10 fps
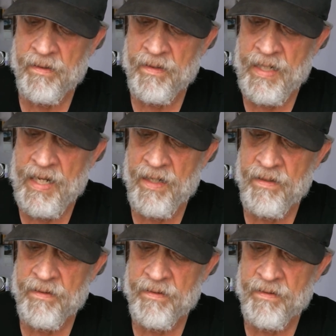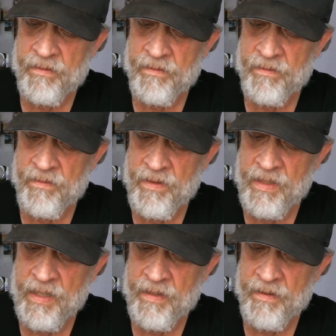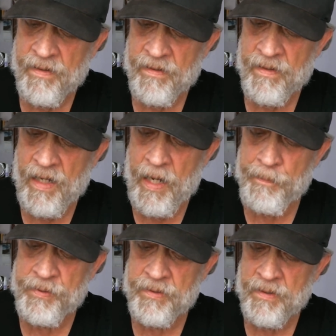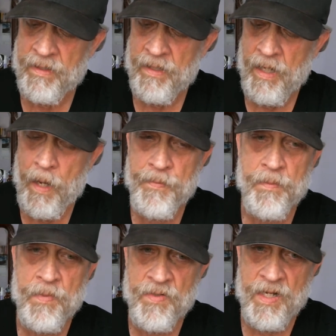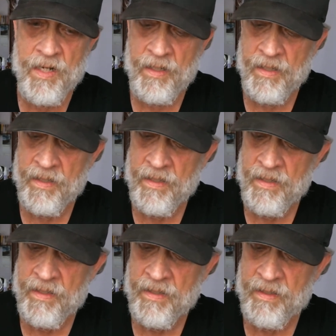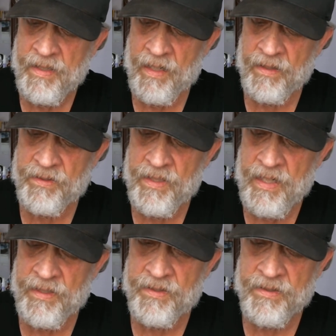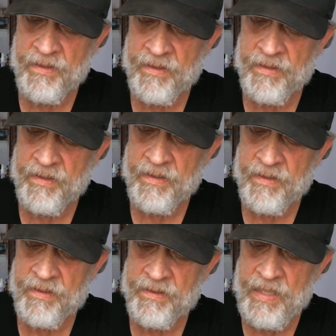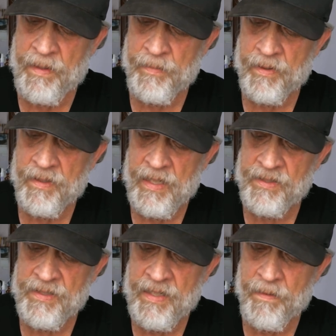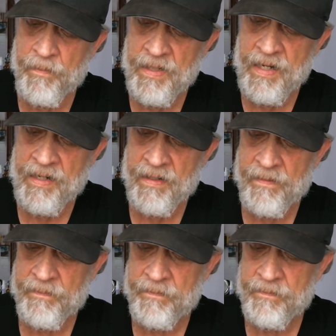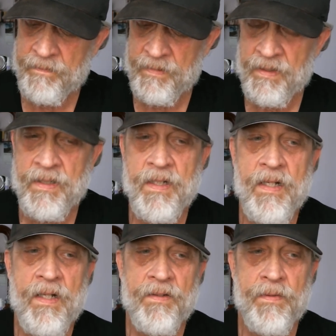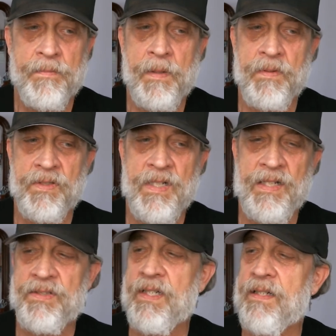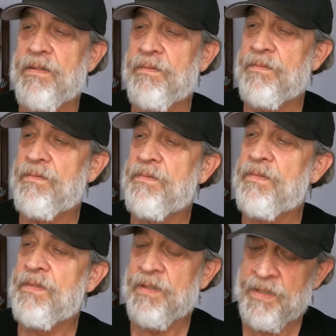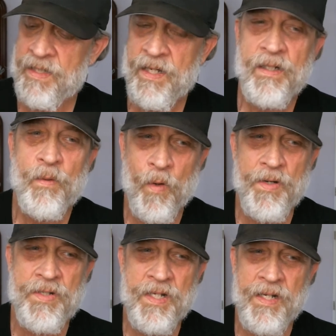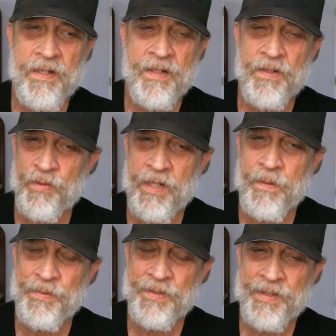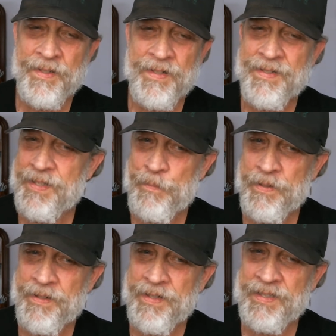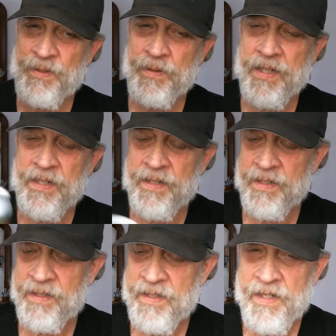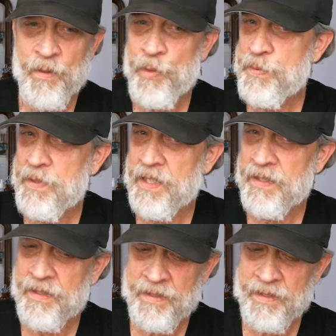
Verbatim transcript: Now, do the uh, hops, hops of Mosaic, Galaxy, and Samba, S-A-M-B-A. So I've this nice uh, quarantine dreams, dipper, and see what we got here. Wish me luck.